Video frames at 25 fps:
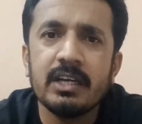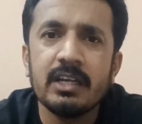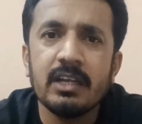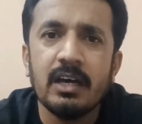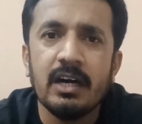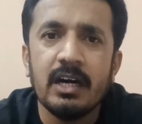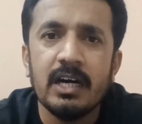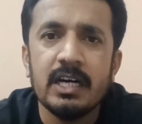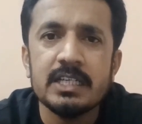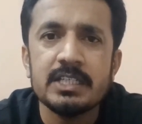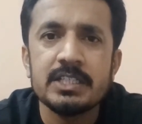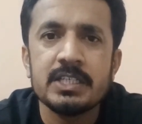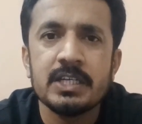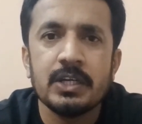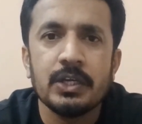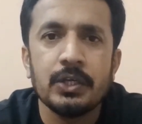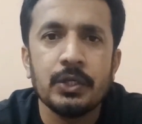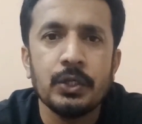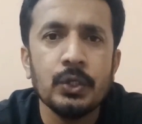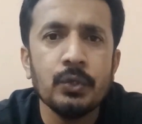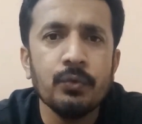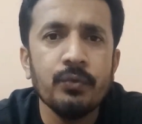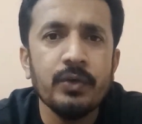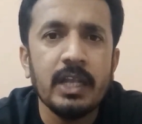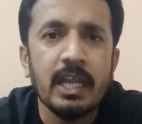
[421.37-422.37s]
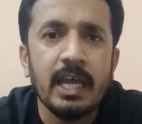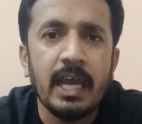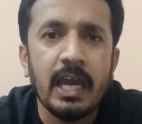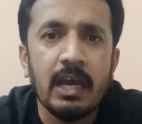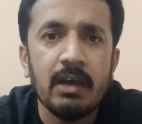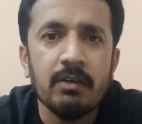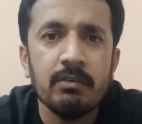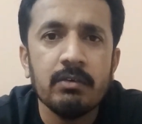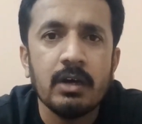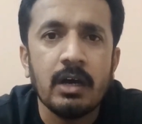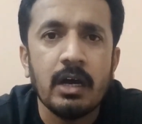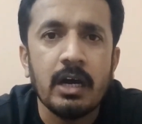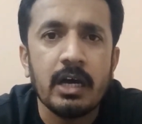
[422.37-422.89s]
class you will
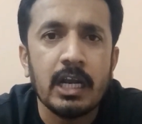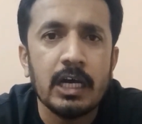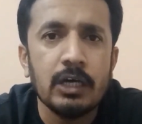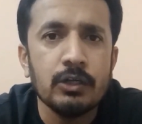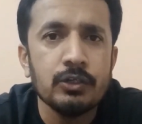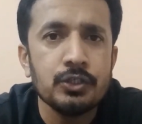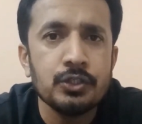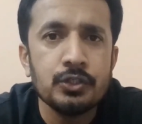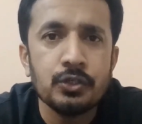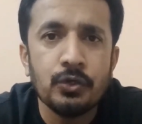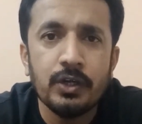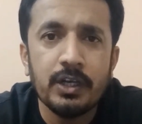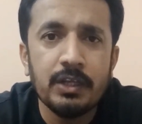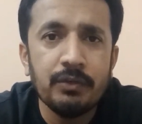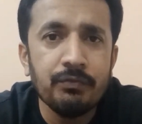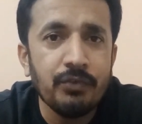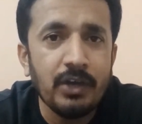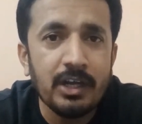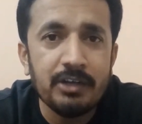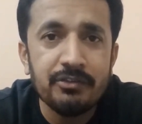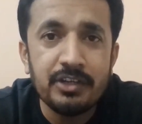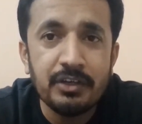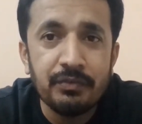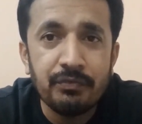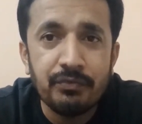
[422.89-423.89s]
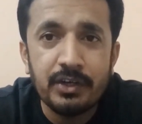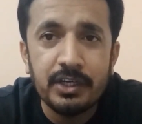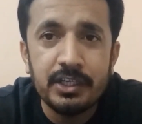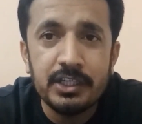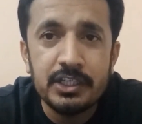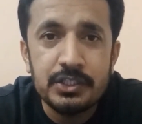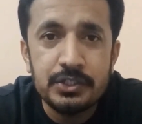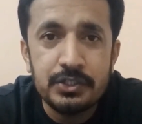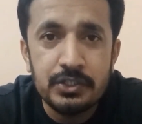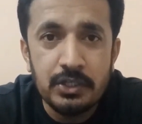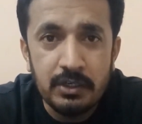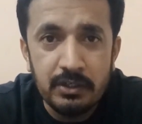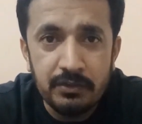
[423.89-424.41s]
have around 25 different
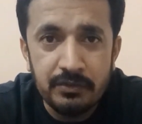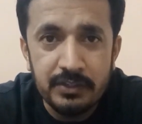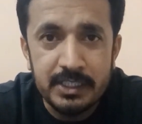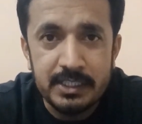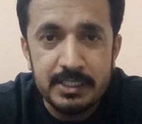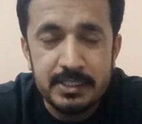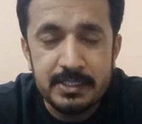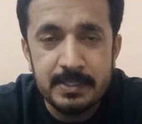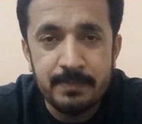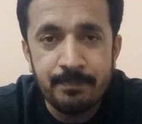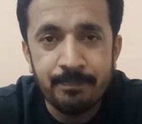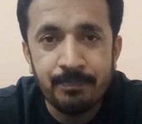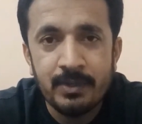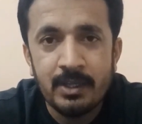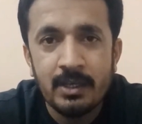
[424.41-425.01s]
stories.